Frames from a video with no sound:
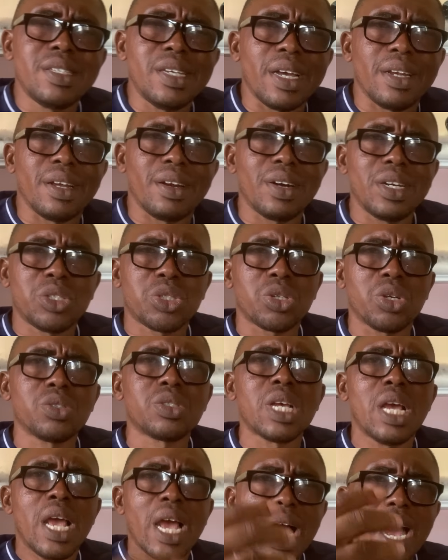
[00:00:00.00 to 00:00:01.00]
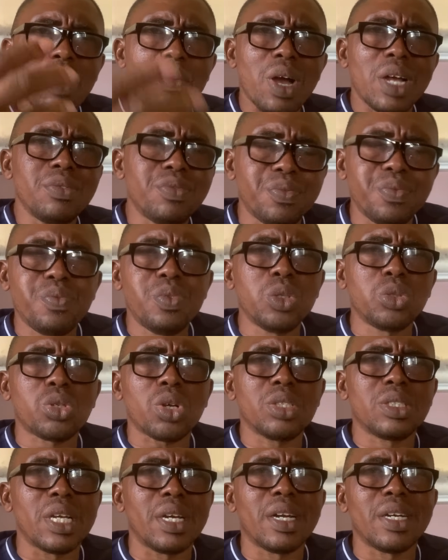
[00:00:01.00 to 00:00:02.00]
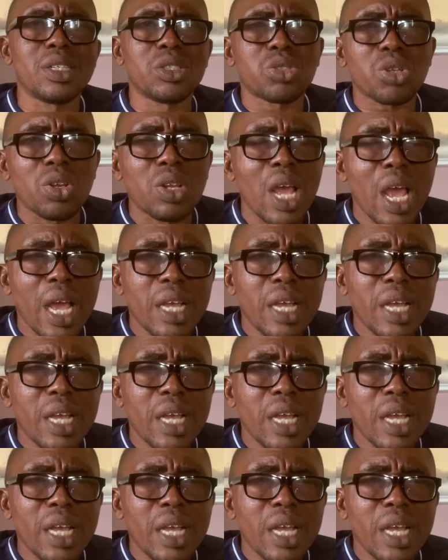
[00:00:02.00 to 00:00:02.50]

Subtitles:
generations, our future generation,